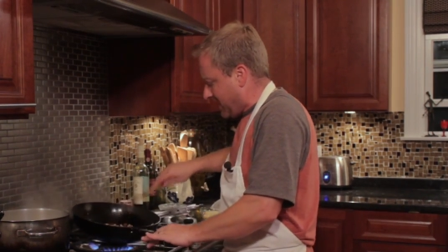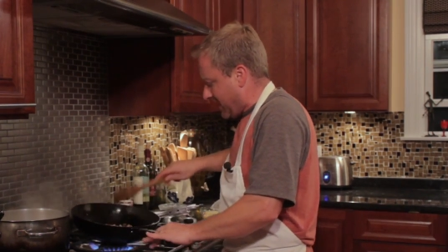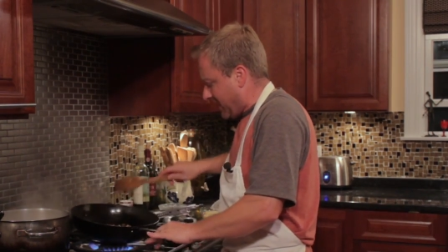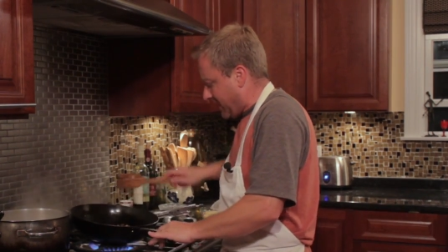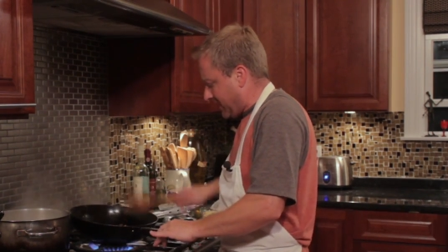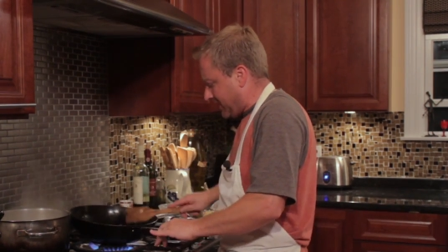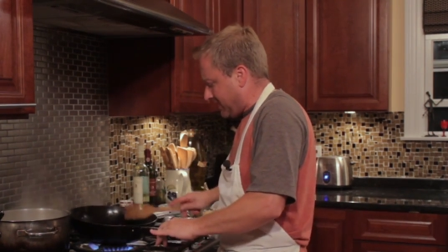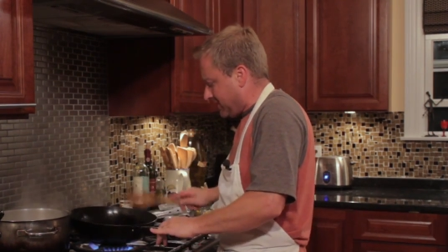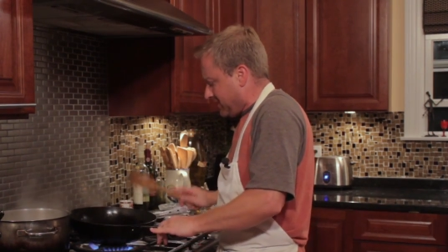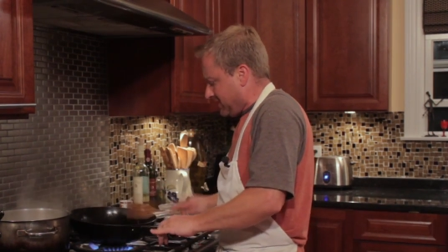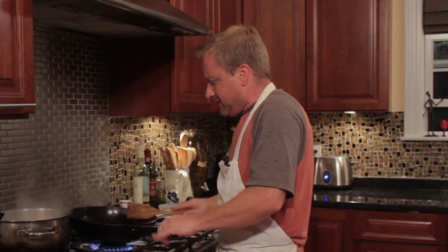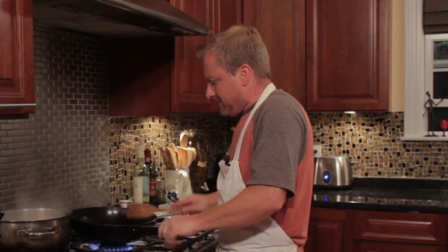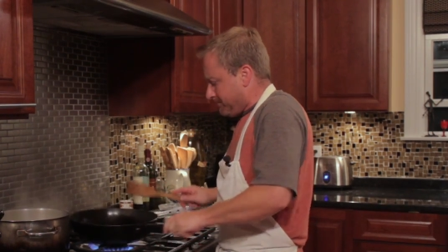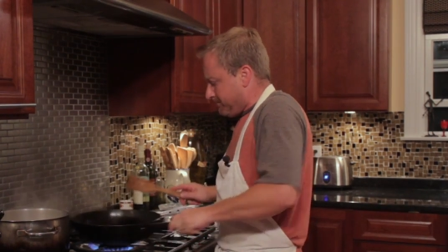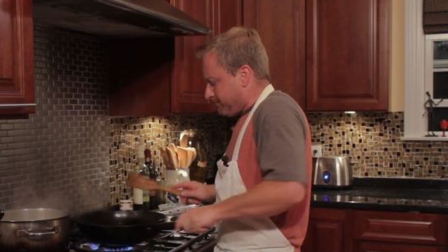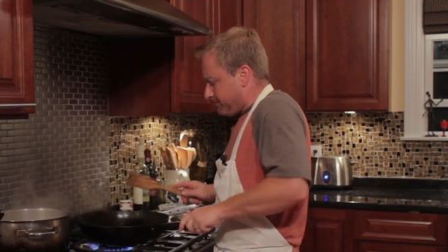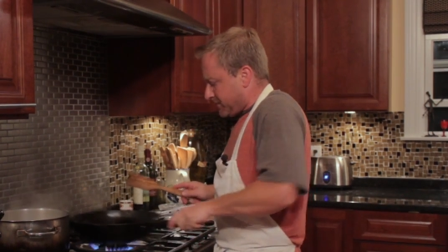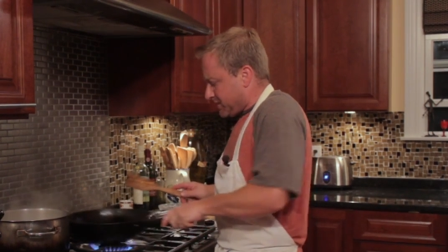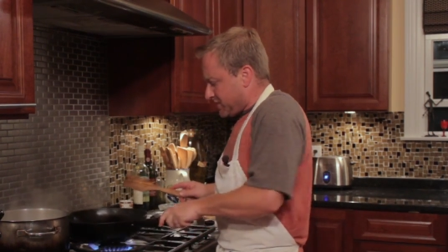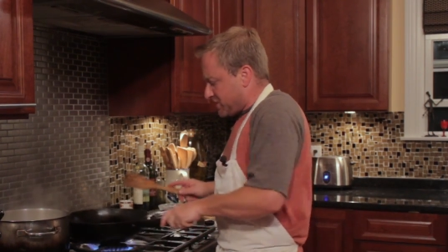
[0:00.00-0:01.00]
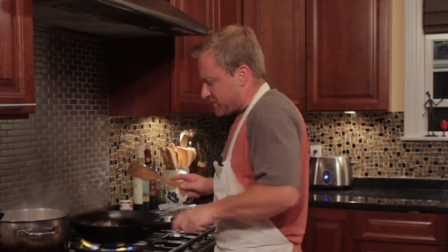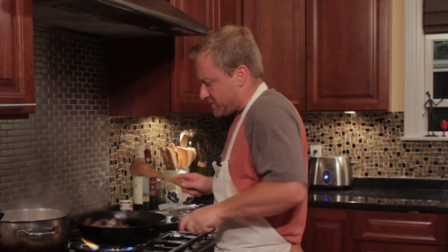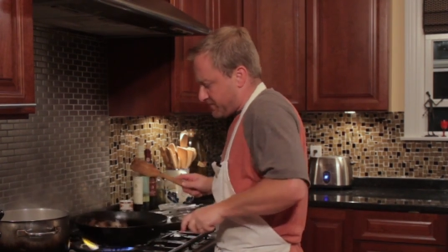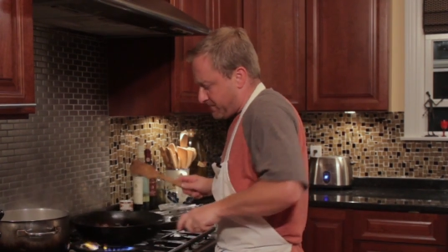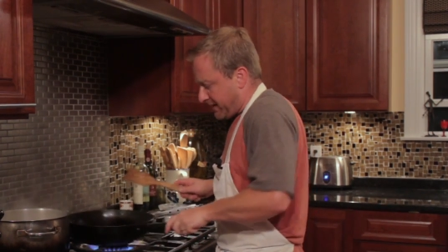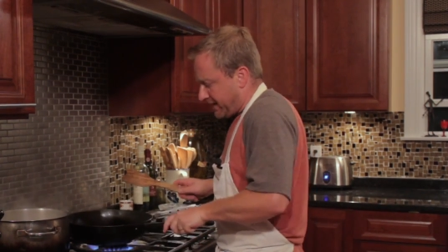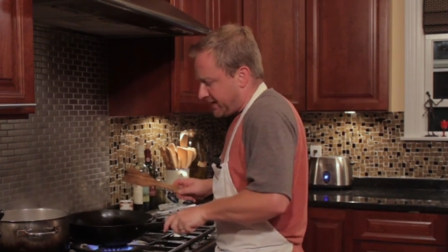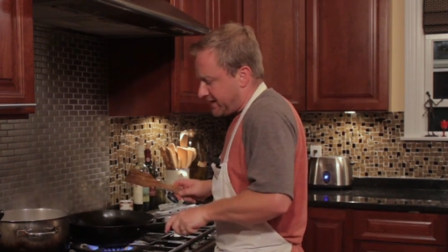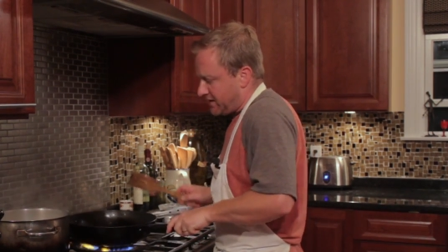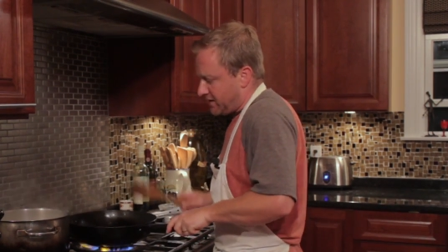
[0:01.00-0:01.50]
And
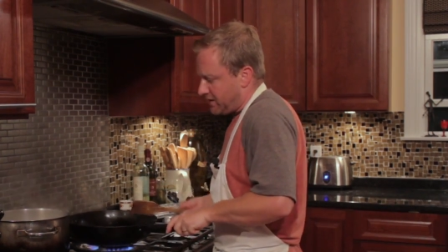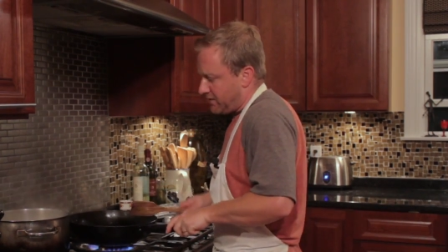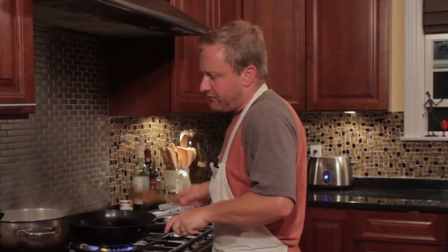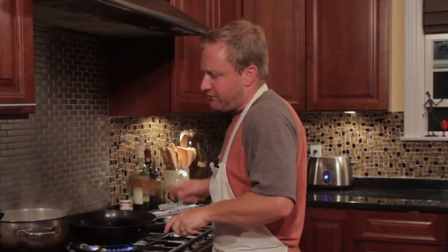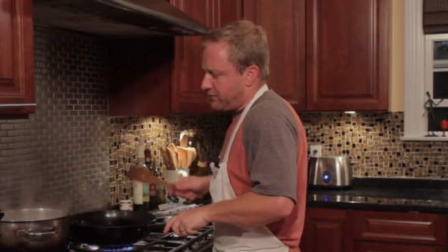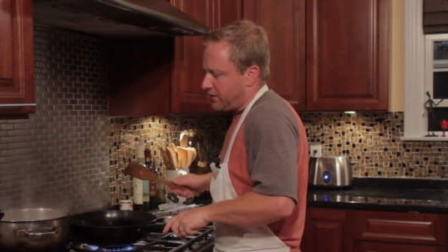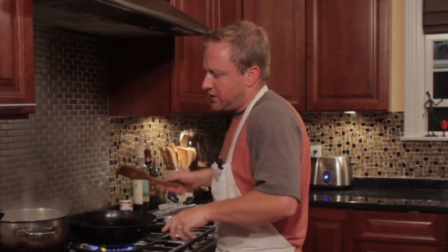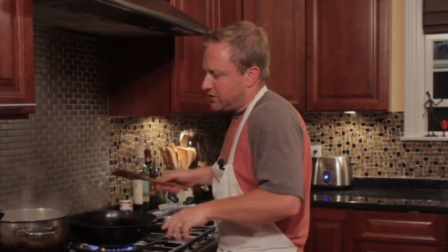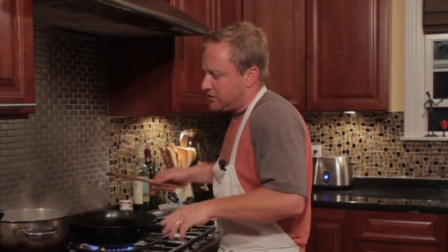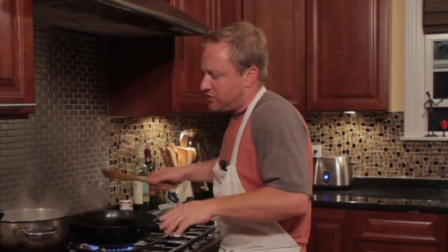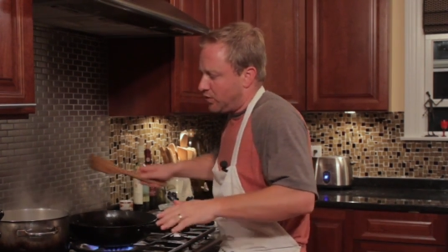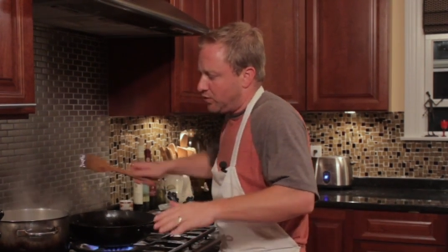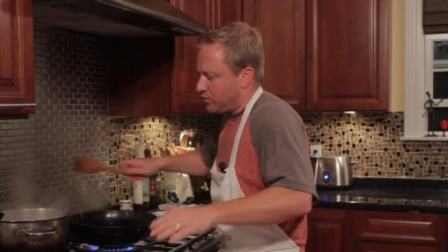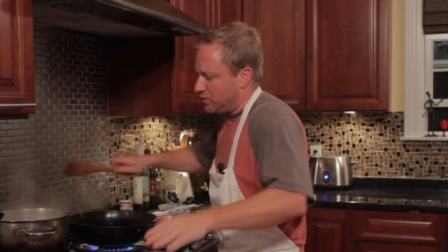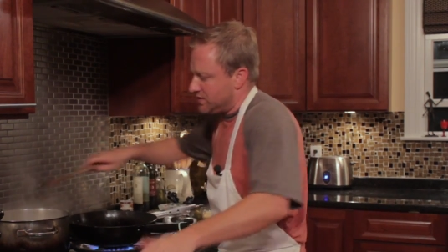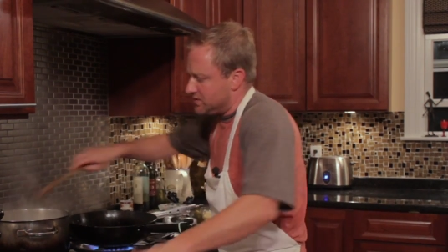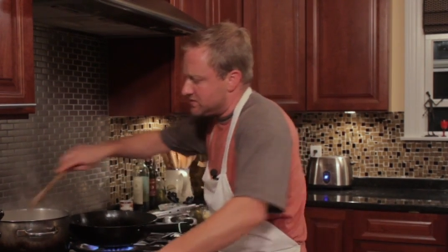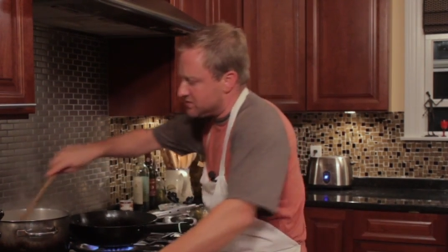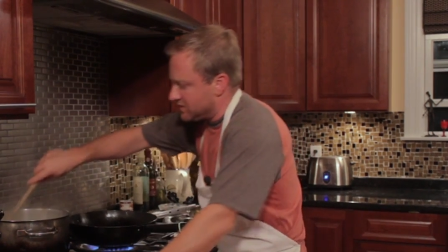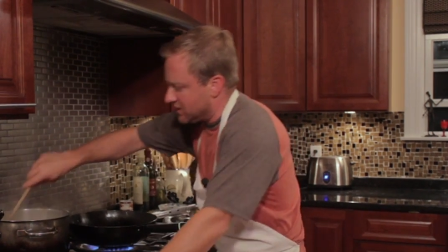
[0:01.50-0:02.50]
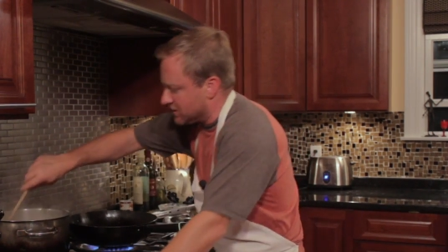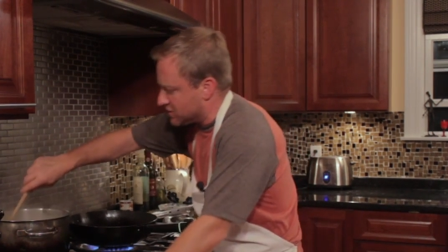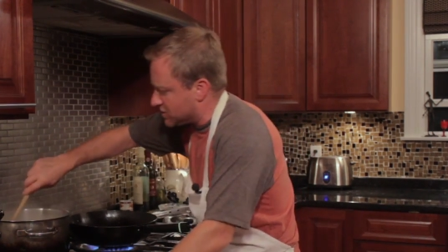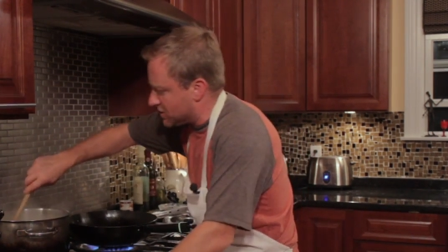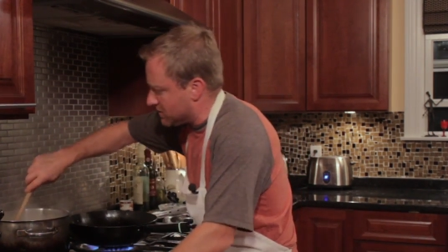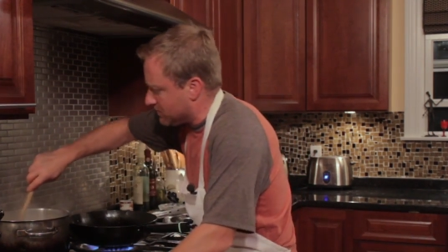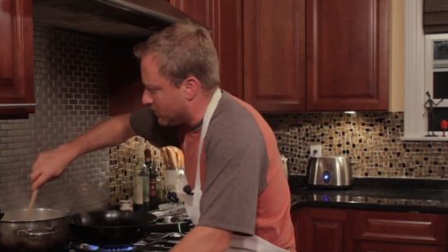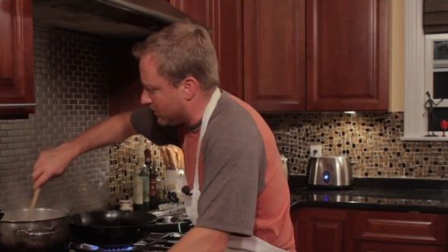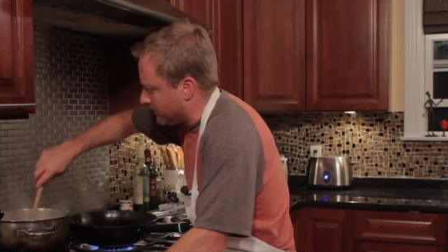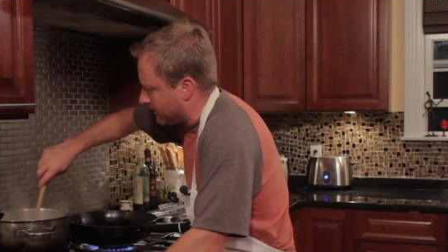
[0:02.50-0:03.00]
speaking of rigatonis, let's
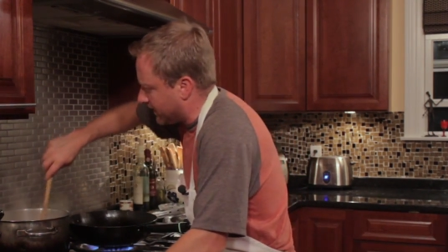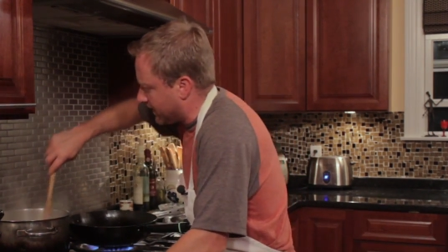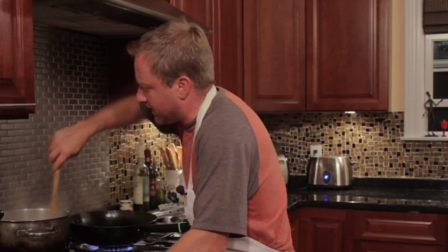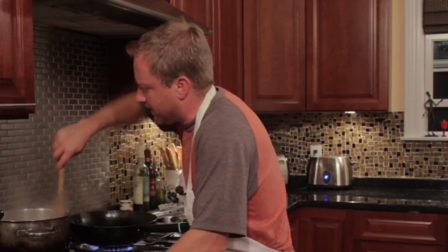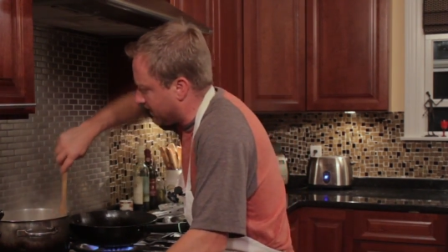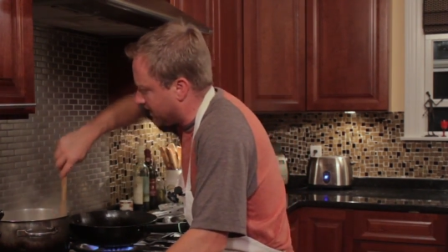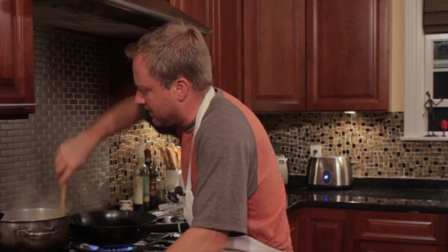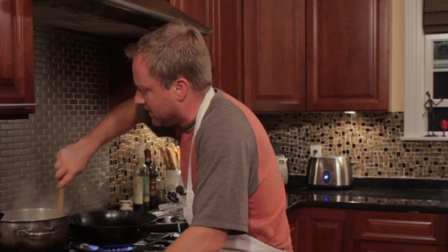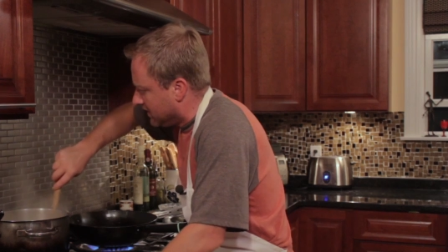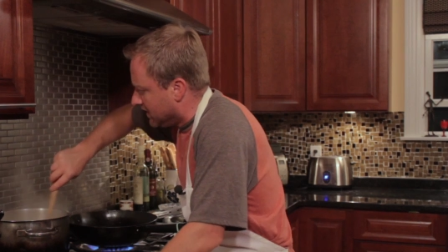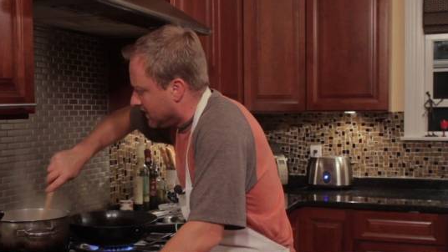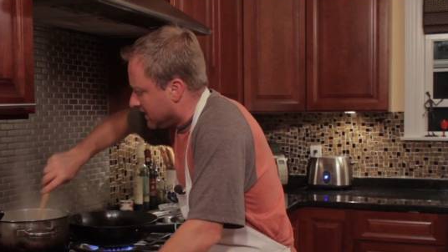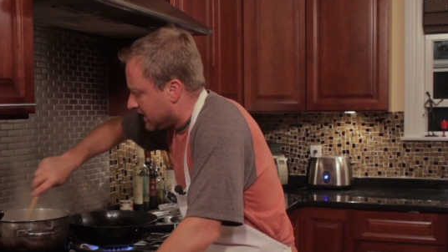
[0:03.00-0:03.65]
come over here